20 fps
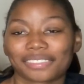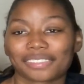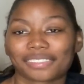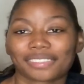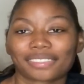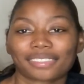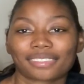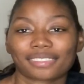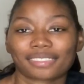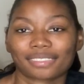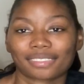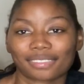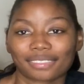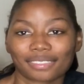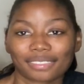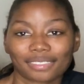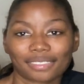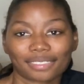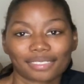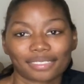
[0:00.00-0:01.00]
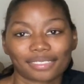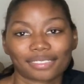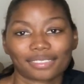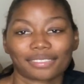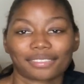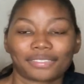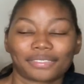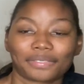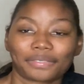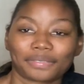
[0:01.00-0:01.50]

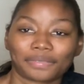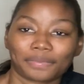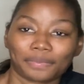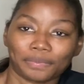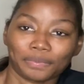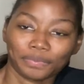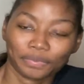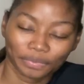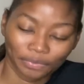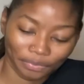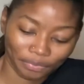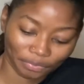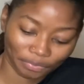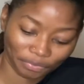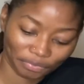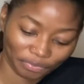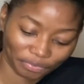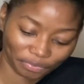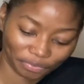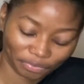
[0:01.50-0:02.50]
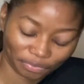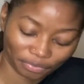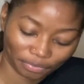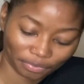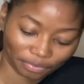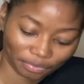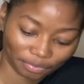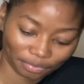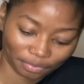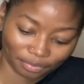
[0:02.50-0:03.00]

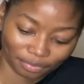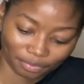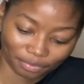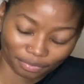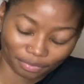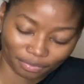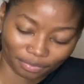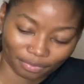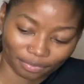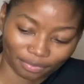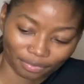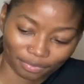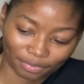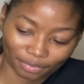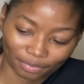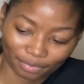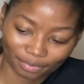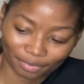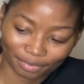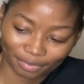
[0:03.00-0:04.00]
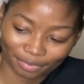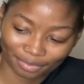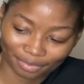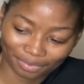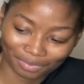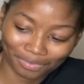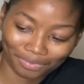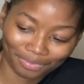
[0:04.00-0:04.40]
[no speech]